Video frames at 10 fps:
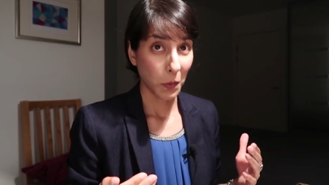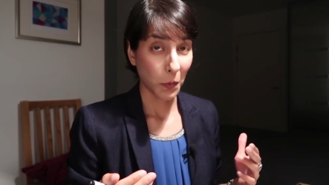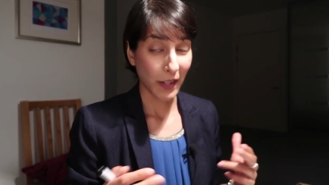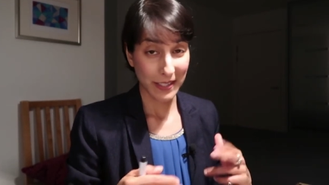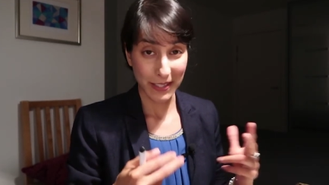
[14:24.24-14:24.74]

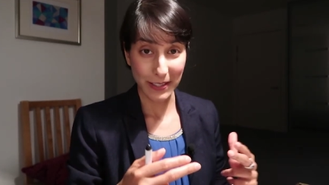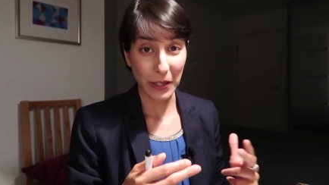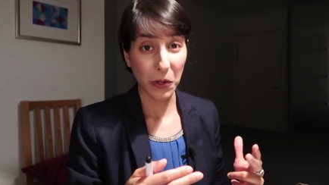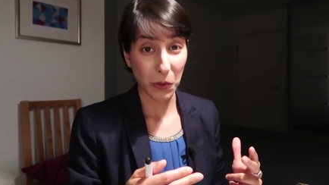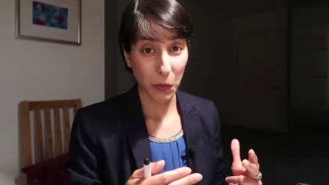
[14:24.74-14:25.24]
when it doesn't
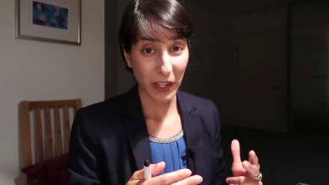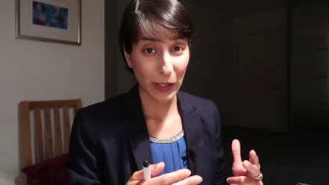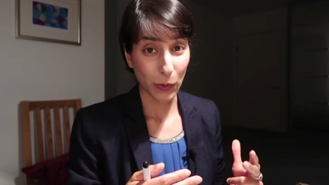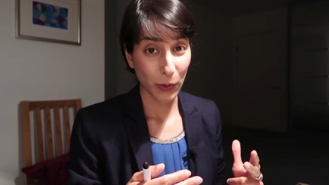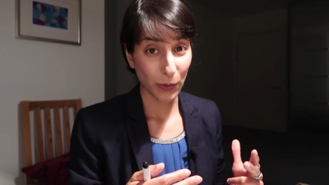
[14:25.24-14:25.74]
go the way
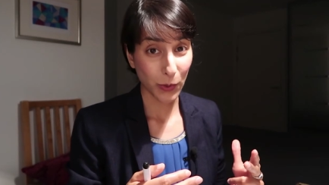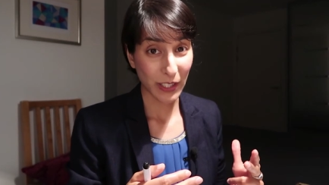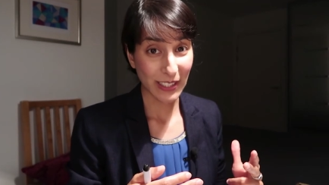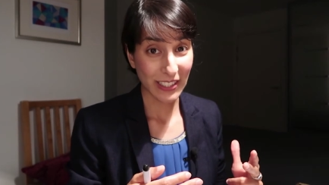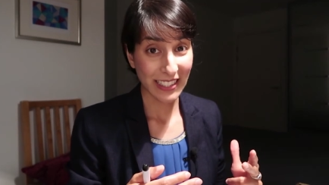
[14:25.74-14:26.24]
you would have
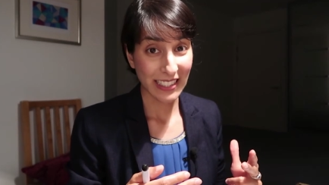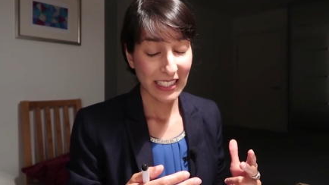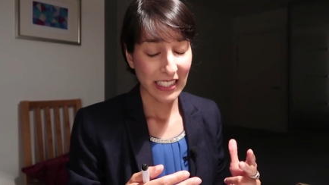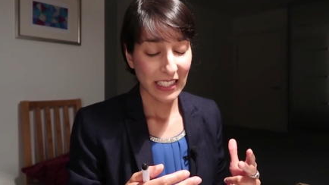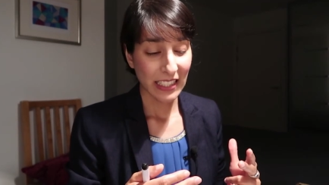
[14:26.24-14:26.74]
wished.
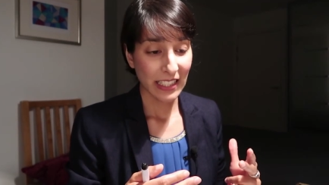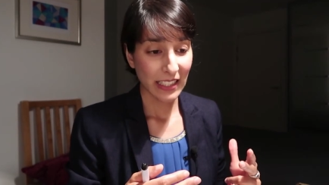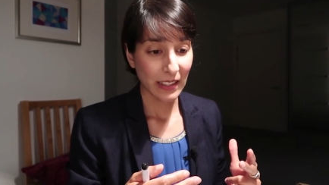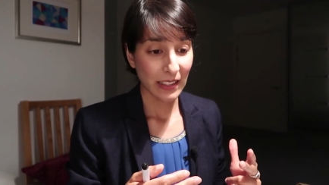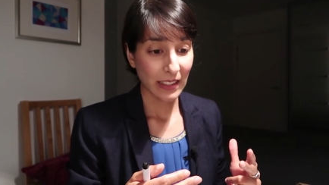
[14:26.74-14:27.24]

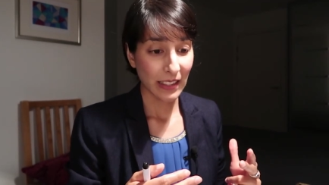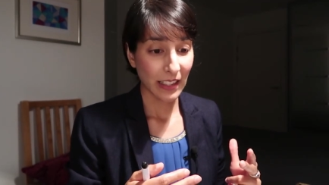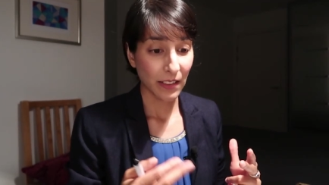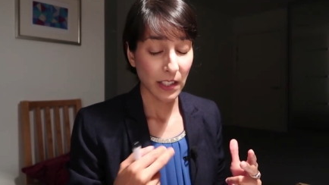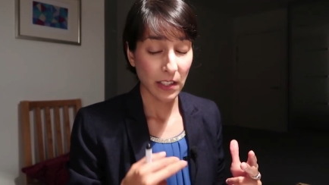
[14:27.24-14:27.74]
Uh, it
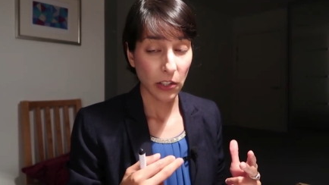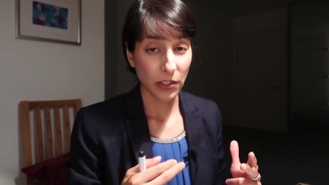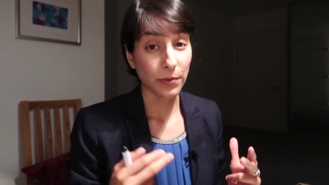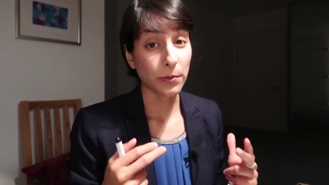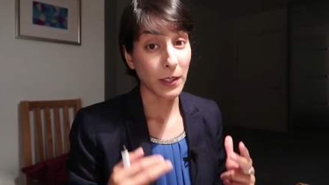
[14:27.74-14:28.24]
gives us
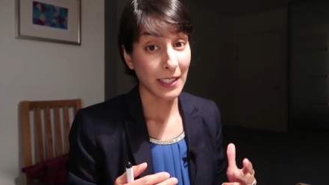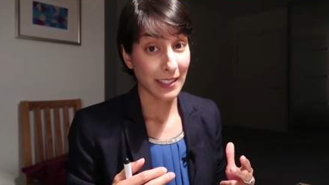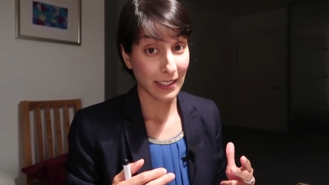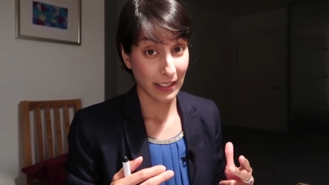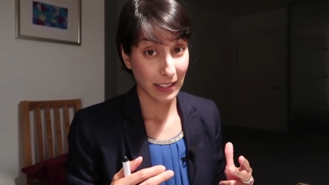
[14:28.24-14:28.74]
lots of
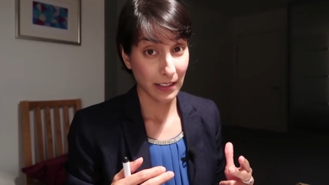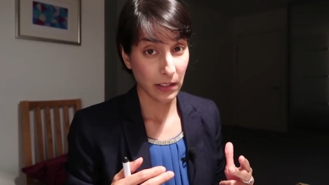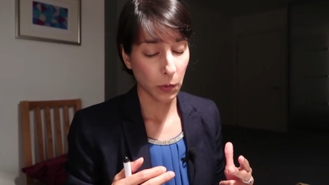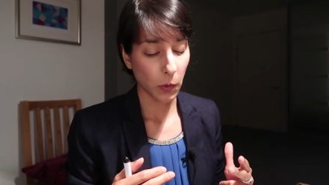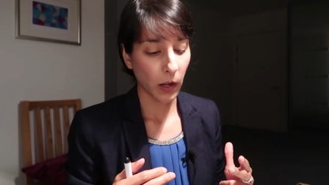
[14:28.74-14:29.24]
reasons as
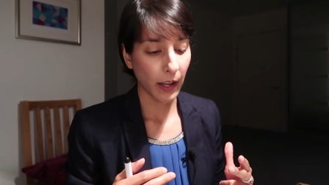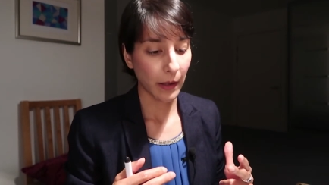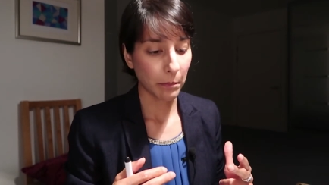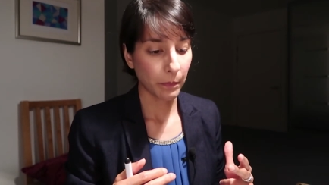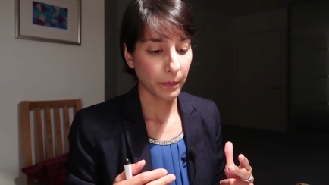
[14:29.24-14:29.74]
to
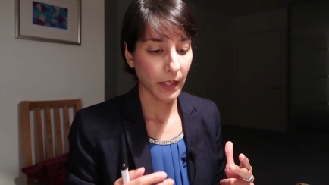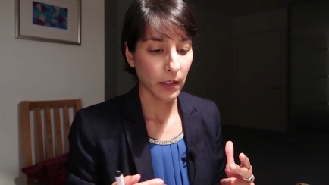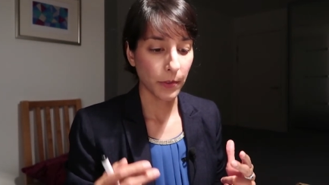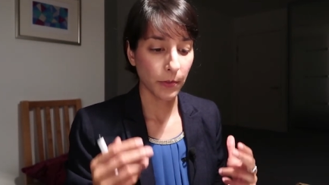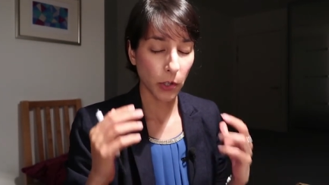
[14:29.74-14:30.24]
why.
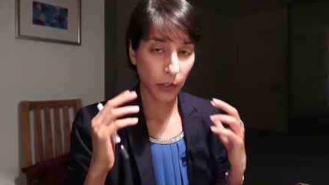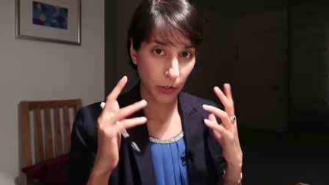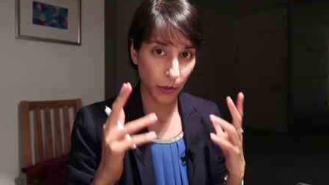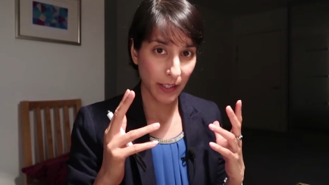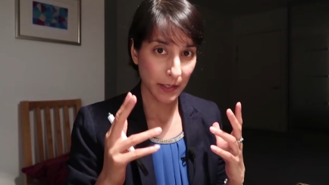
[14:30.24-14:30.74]
And if you've got a
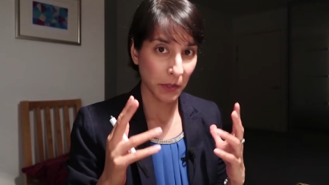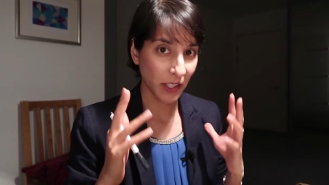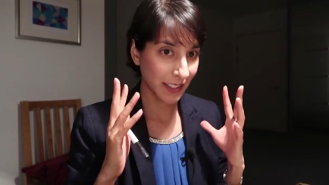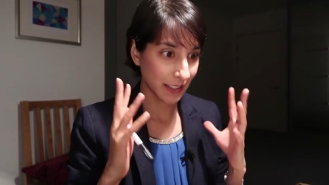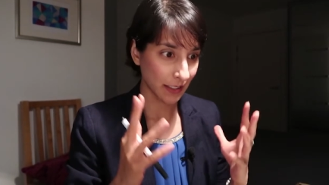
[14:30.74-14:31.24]
curious
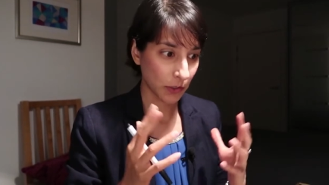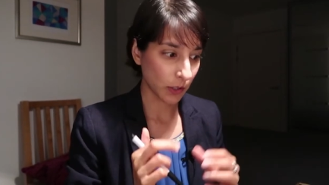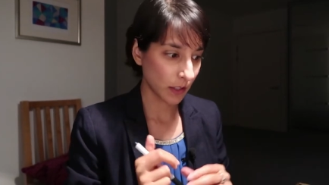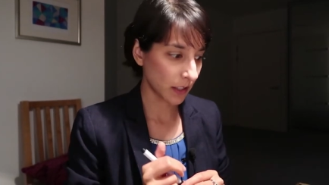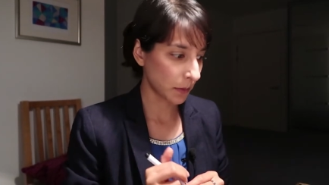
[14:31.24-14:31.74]
mind,
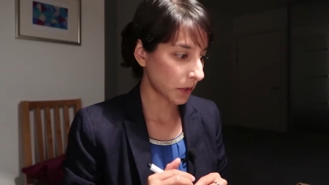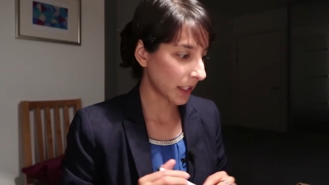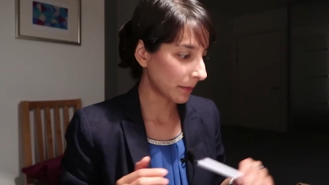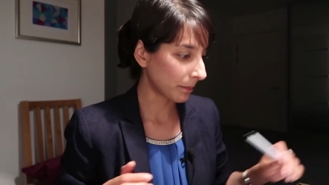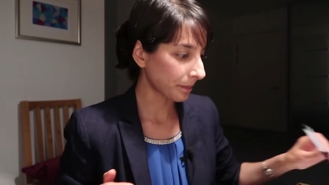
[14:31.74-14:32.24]
astrology is
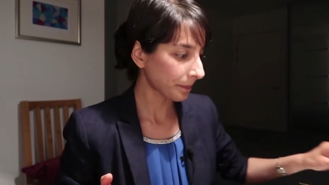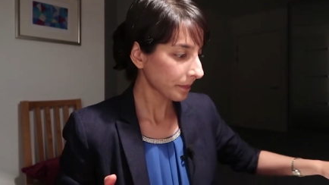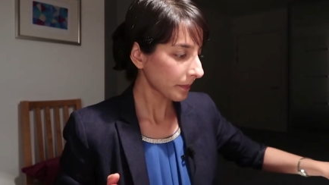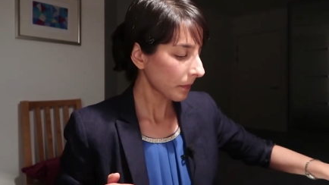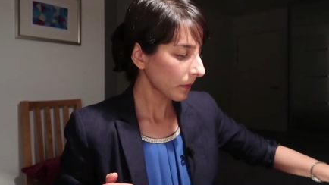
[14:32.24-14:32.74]
brilliant.
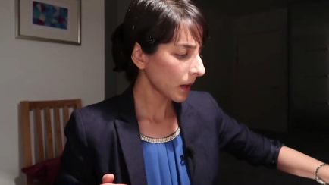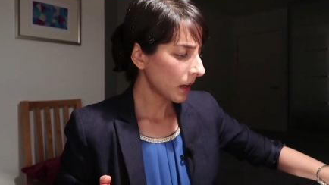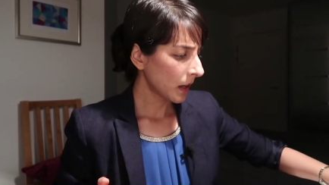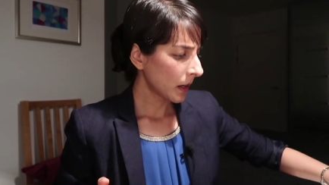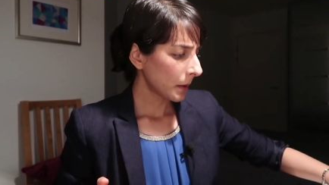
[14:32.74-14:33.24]

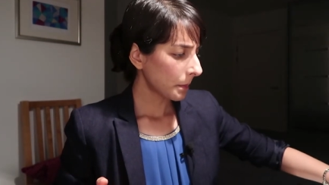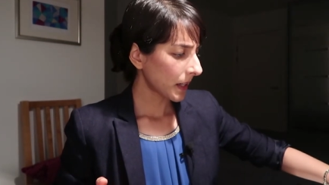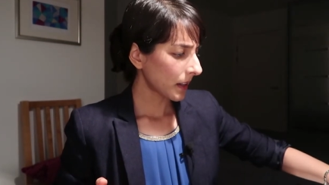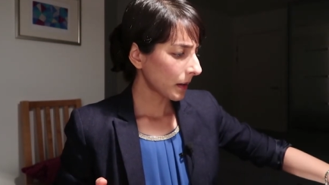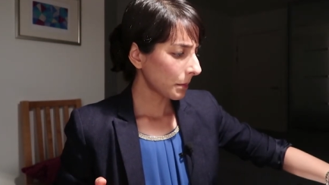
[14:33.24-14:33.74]

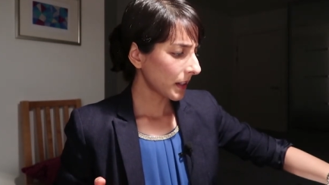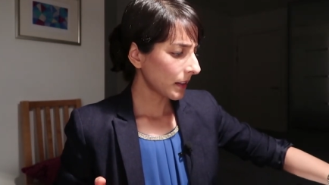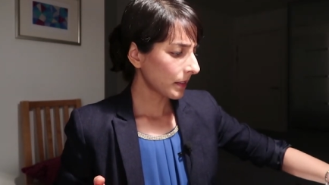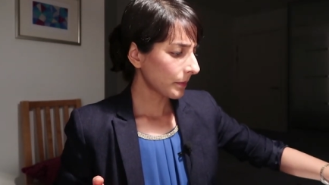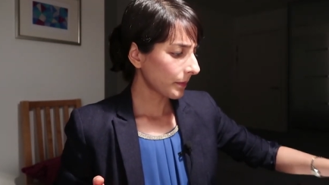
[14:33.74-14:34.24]
But I
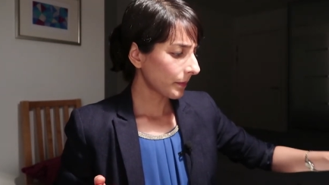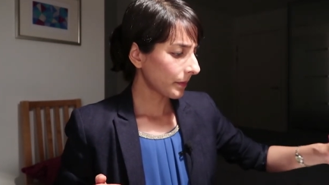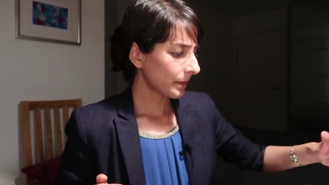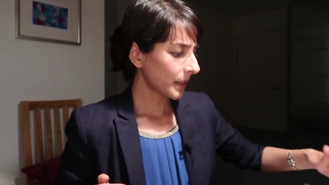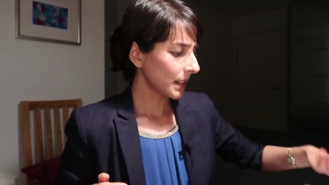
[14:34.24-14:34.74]
mean,
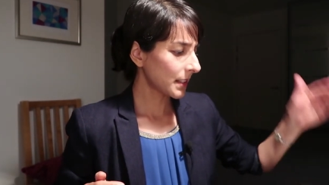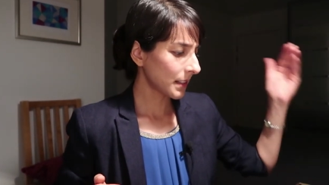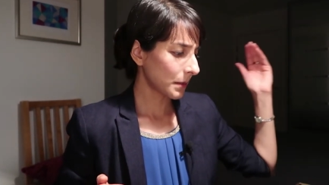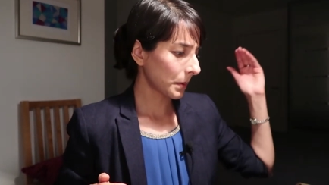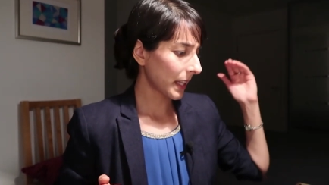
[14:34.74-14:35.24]
this
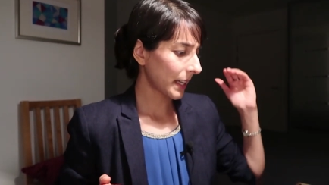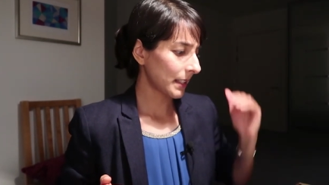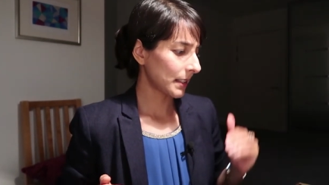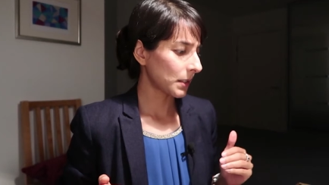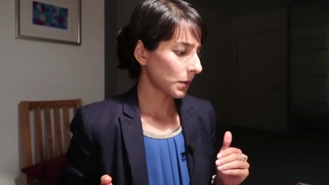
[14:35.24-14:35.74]
is the
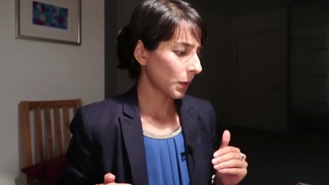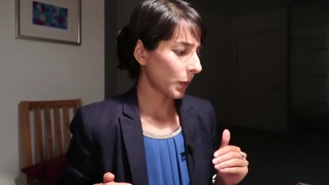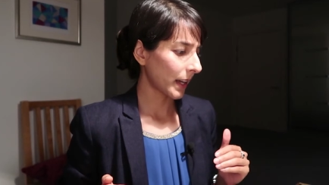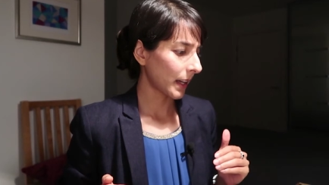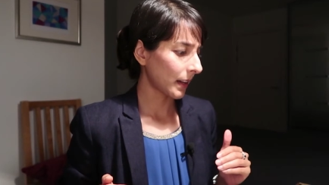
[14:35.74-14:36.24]
place
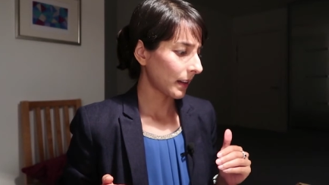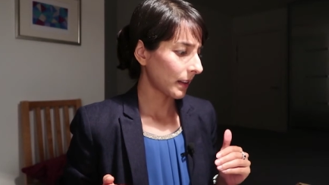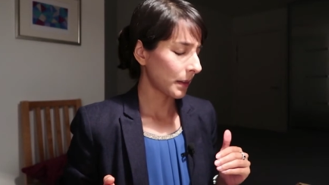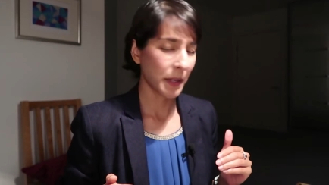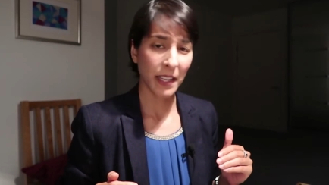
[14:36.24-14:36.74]

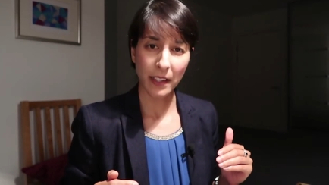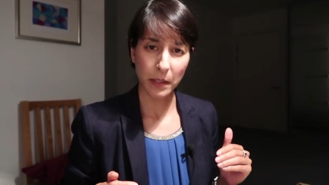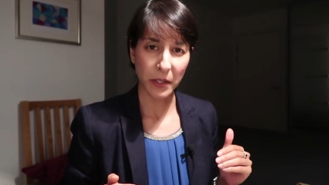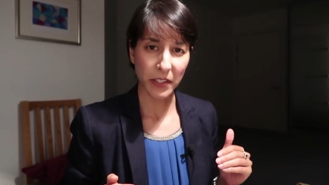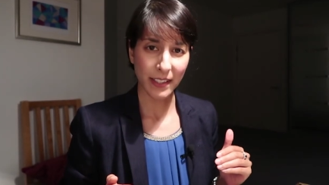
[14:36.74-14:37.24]
where the peak
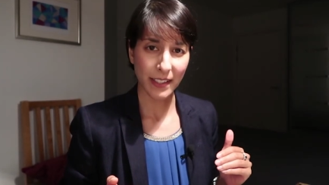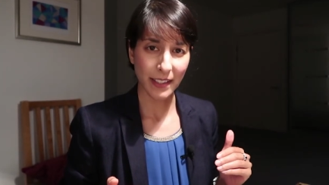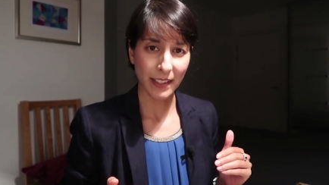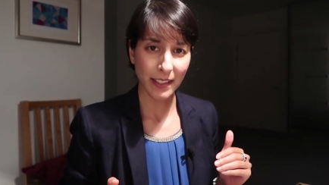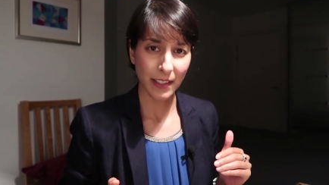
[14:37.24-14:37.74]

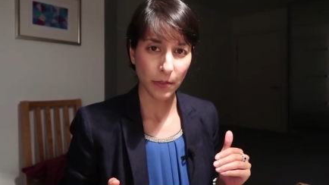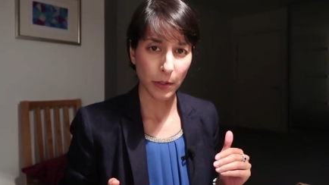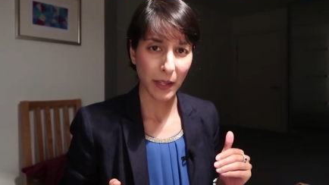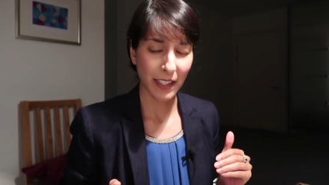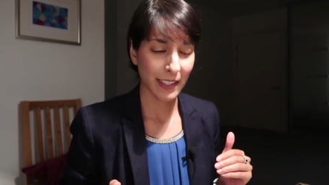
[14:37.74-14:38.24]
experiences of
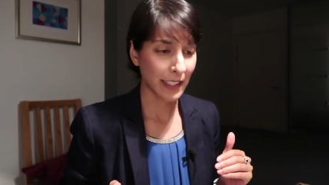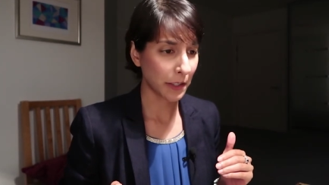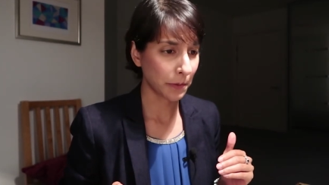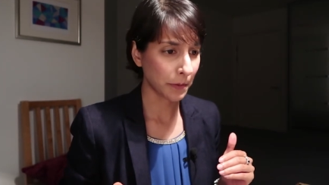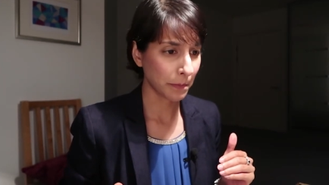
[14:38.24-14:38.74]
humanity
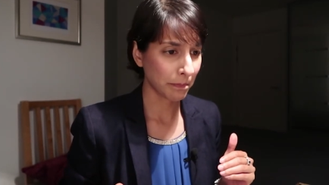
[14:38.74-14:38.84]
live,